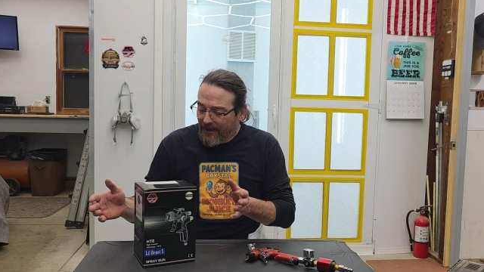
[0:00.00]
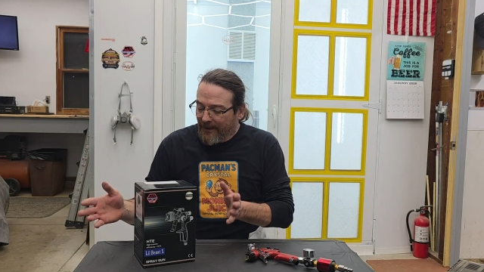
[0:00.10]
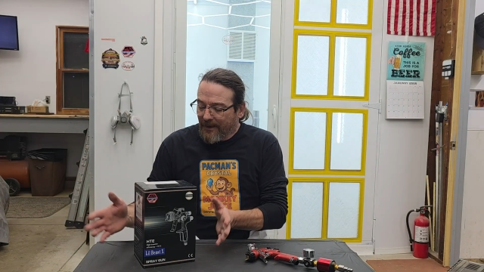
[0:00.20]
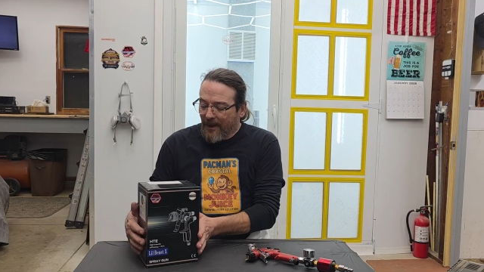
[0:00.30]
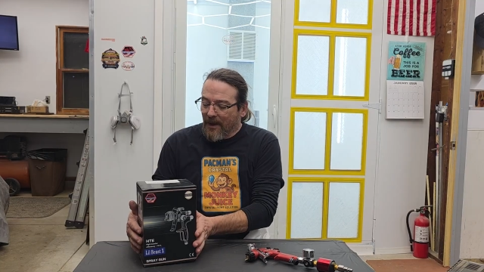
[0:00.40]

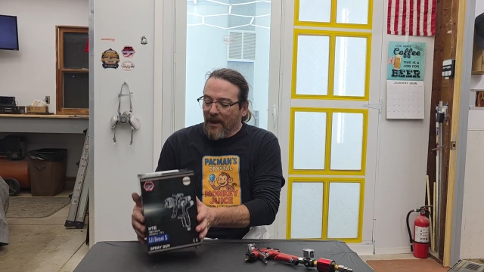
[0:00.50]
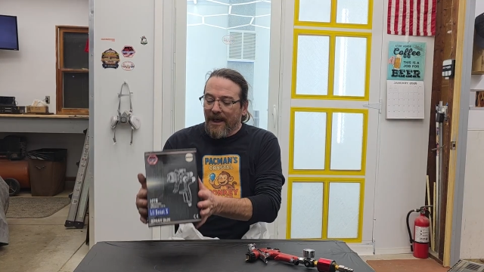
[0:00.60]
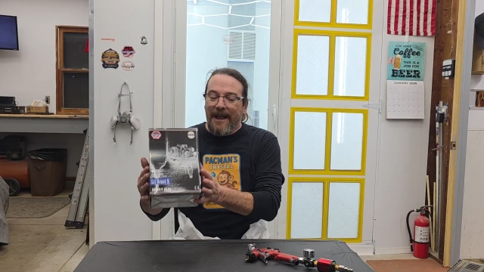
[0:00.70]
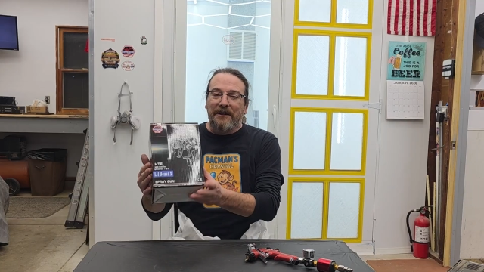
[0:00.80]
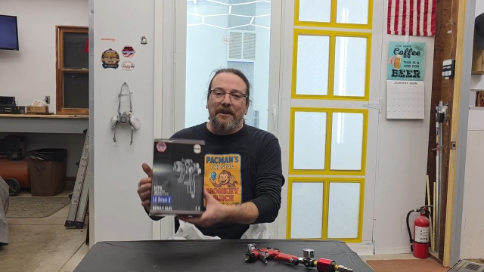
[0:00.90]
So
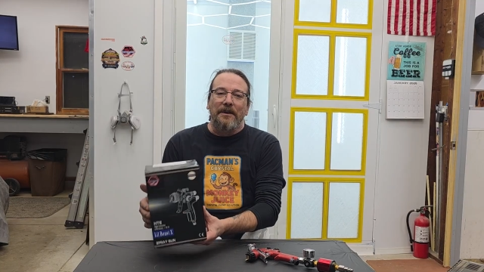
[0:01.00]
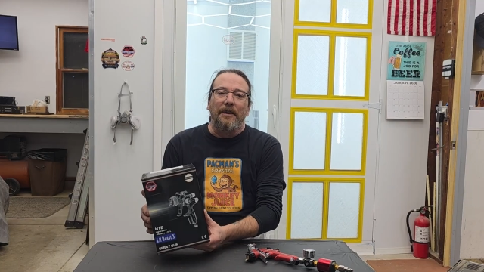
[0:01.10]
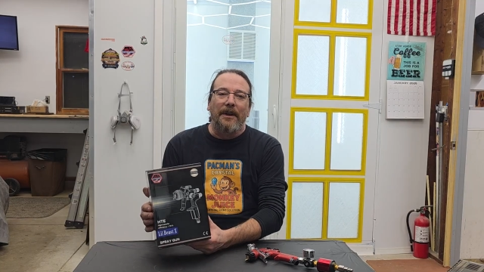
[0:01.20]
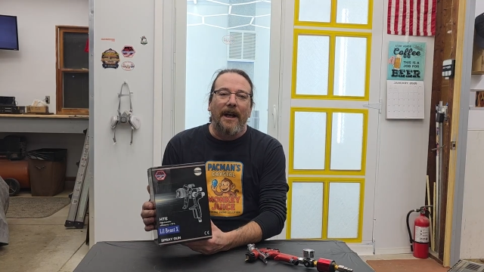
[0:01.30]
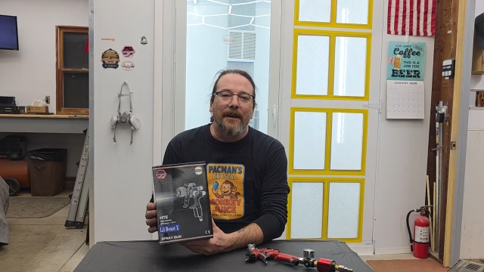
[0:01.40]
I got this
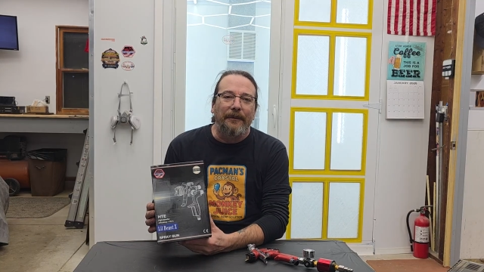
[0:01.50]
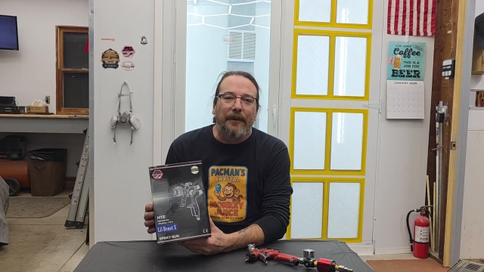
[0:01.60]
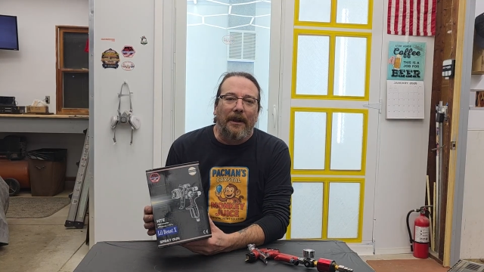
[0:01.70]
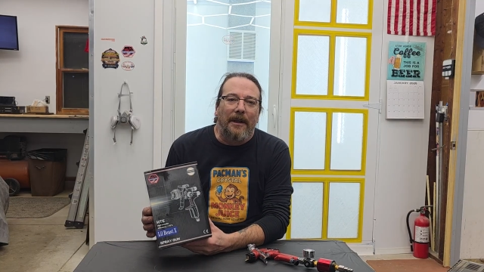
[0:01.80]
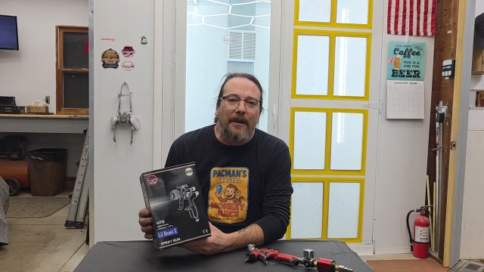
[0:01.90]
new gun
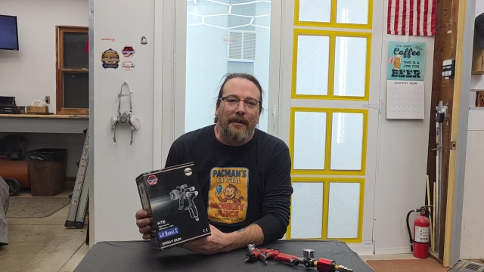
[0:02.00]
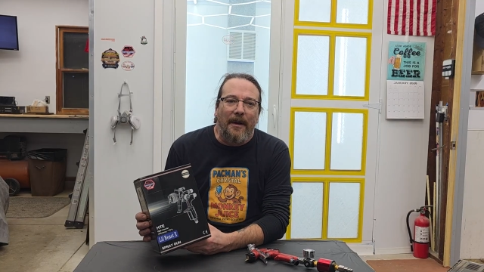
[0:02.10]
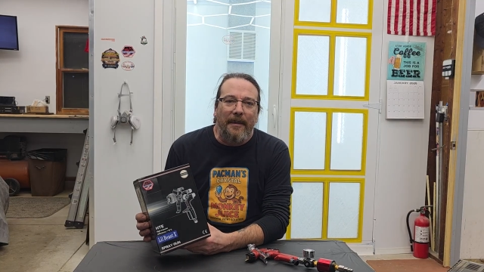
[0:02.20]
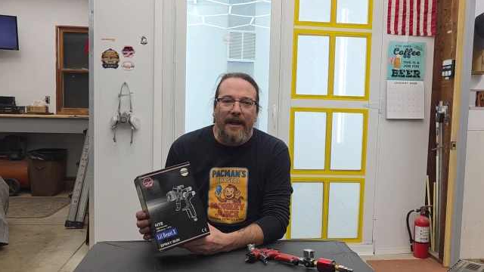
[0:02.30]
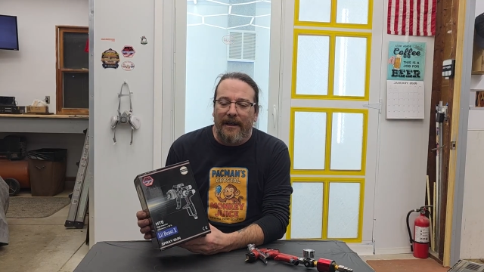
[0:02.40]
from
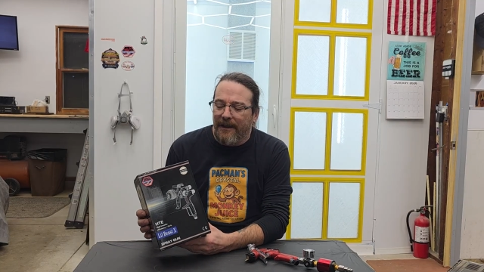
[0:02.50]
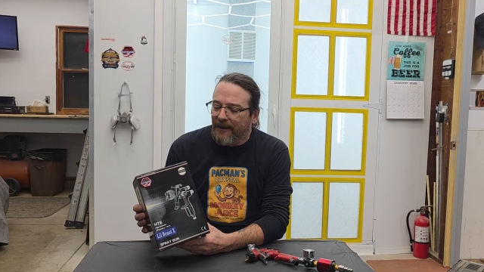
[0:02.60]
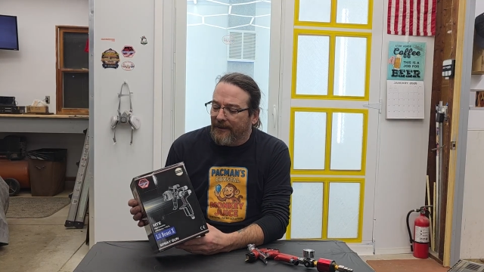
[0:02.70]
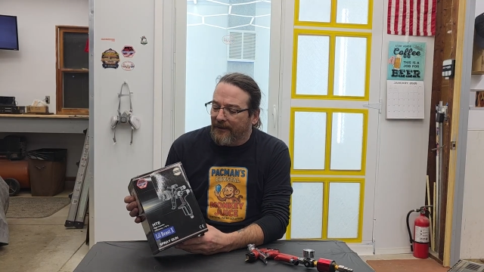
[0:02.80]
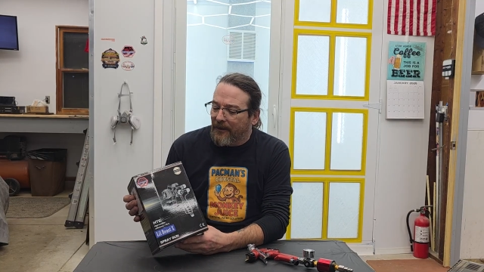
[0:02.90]

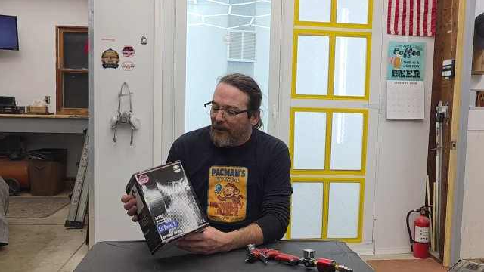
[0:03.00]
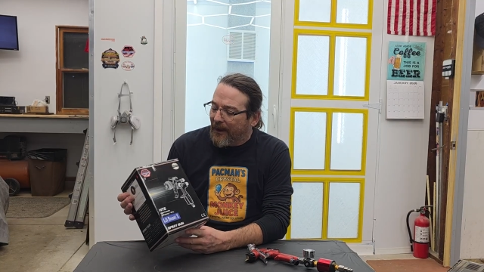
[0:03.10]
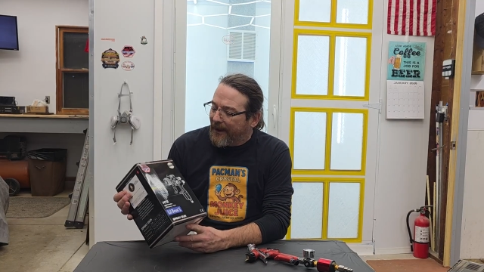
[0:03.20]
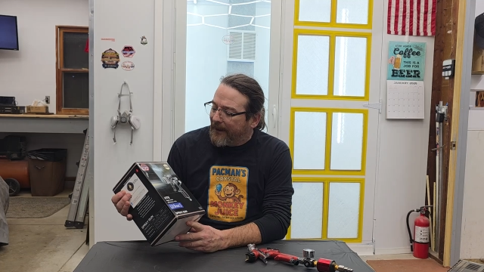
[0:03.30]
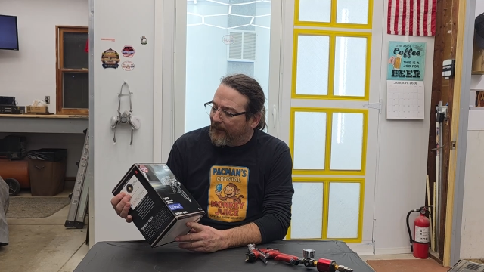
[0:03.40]
American
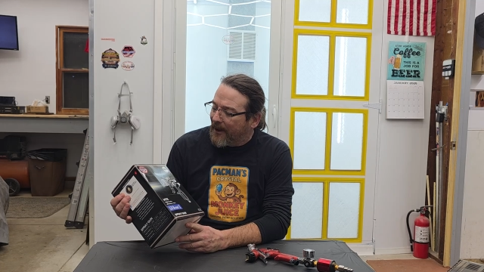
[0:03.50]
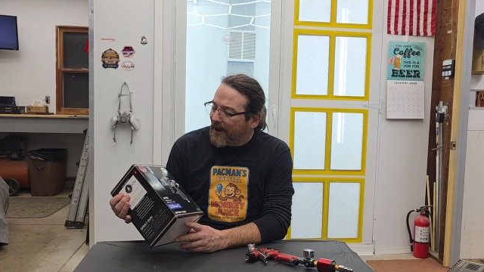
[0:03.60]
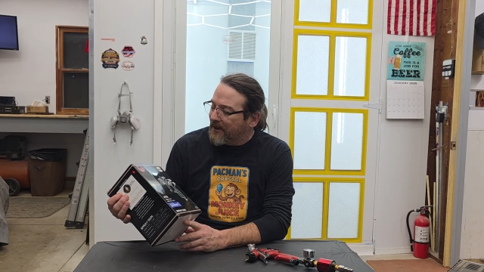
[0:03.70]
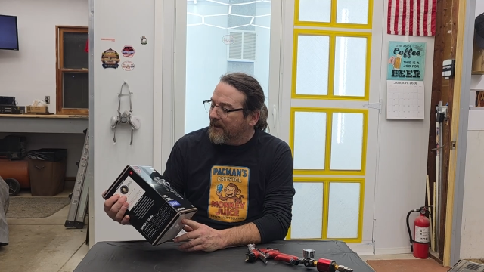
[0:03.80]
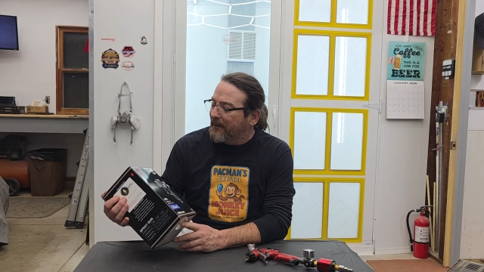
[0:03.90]
Dream
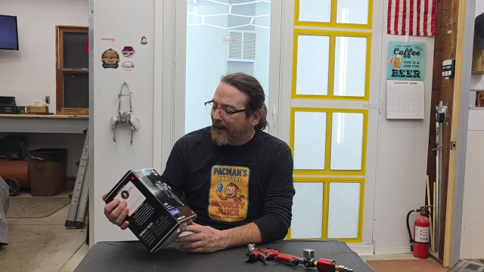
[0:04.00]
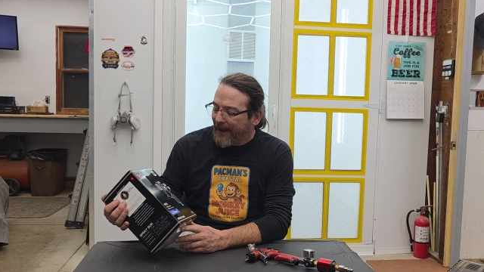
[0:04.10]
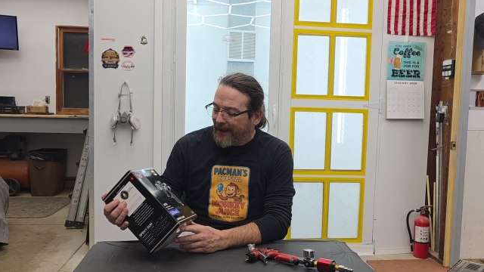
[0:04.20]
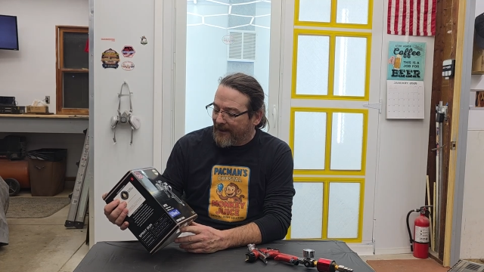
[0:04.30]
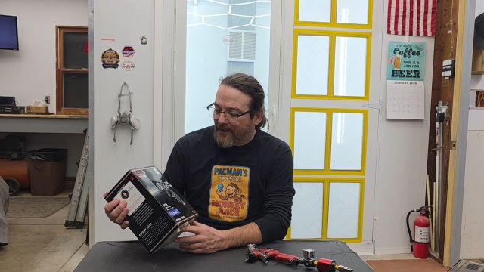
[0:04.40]
Custom
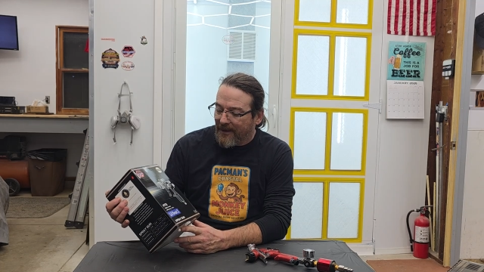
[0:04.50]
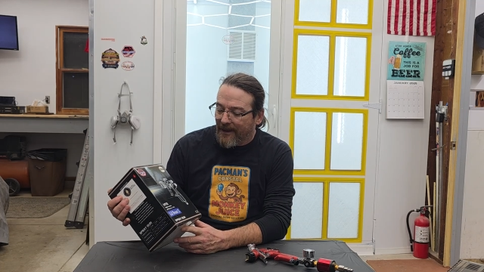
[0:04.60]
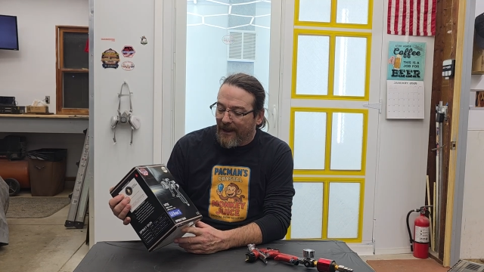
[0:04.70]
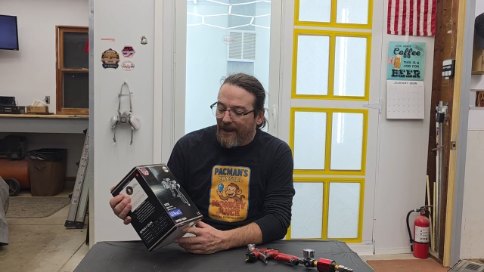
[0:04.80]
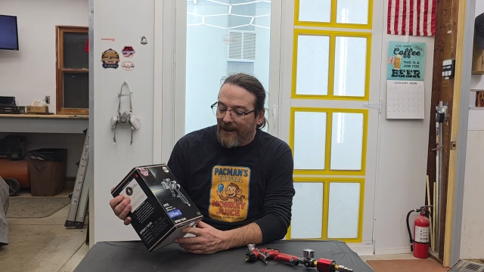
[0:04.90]
Paints.
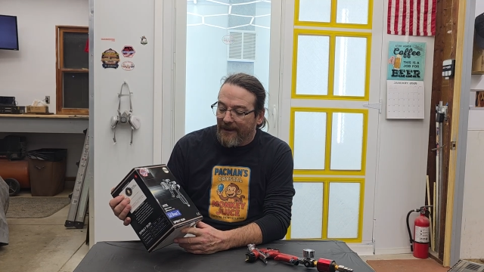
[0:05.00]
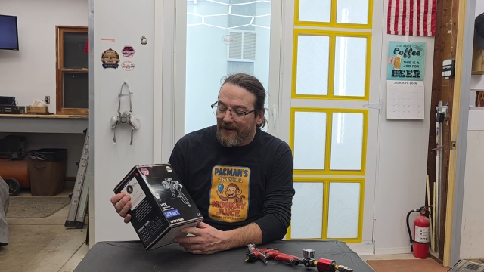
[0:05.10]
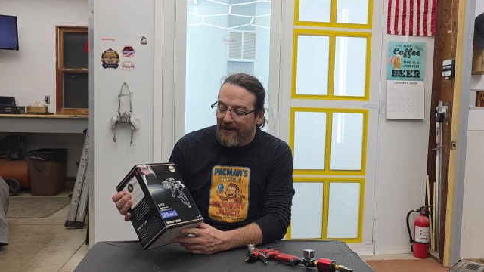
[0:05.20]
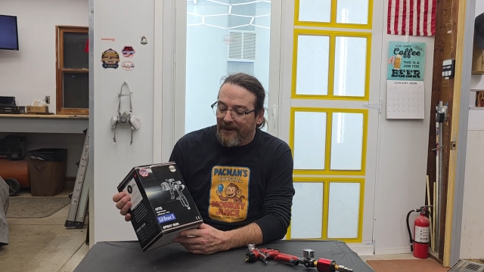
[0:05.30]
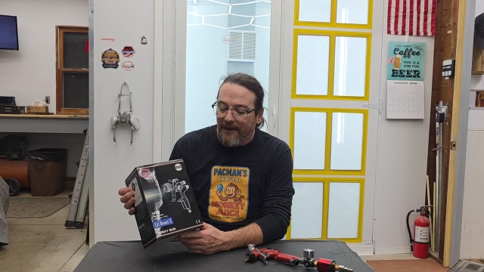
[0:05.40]

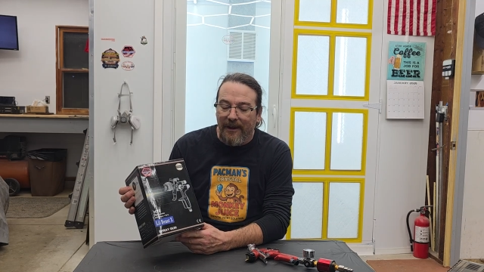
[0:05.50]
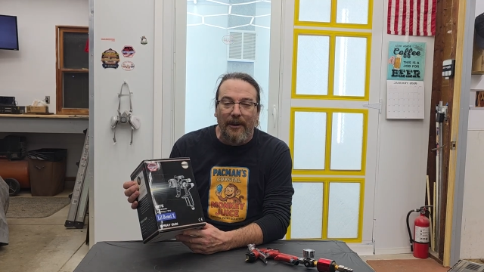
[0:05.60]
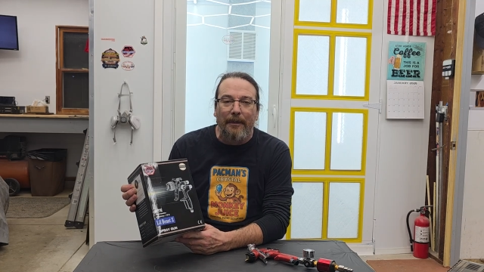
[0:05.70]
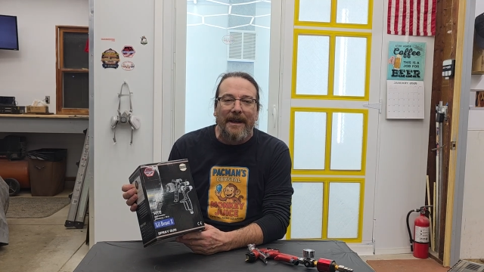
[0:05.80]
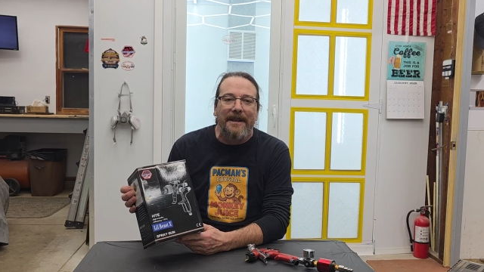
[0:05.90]
It's the
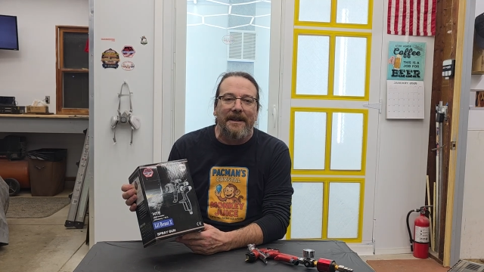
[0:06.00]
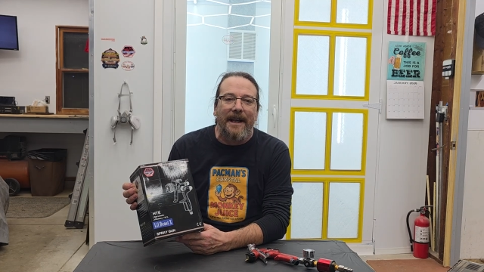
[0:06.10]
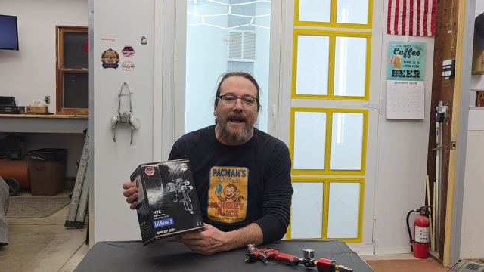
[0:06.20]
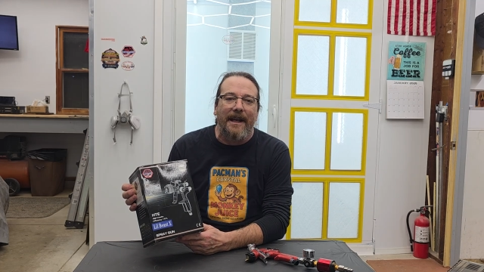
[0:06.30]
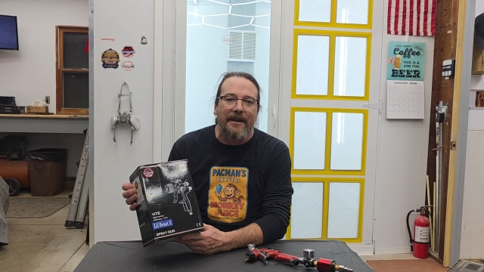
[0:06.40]
Lil Beast
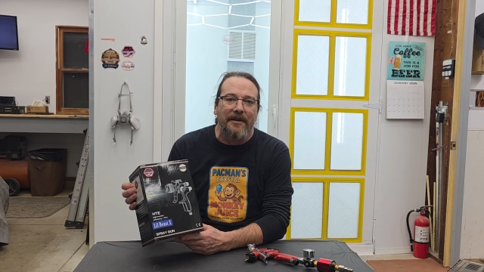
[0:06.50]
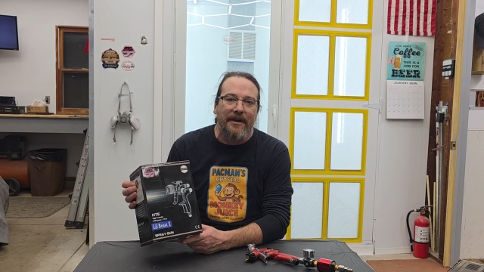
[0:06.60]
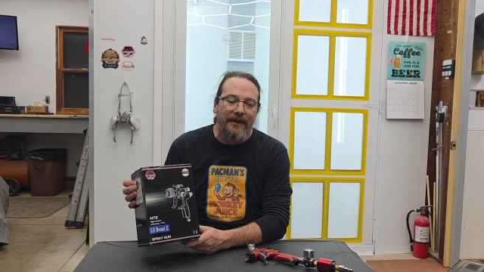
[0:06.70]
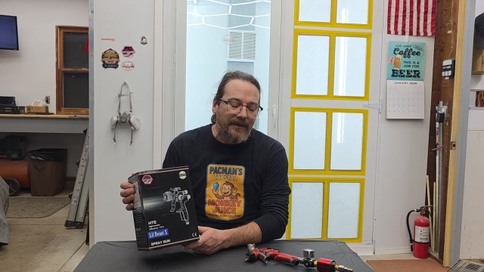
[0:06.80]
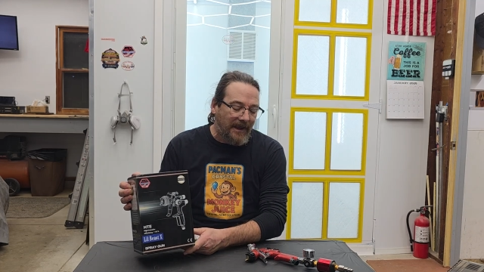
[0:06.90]
X.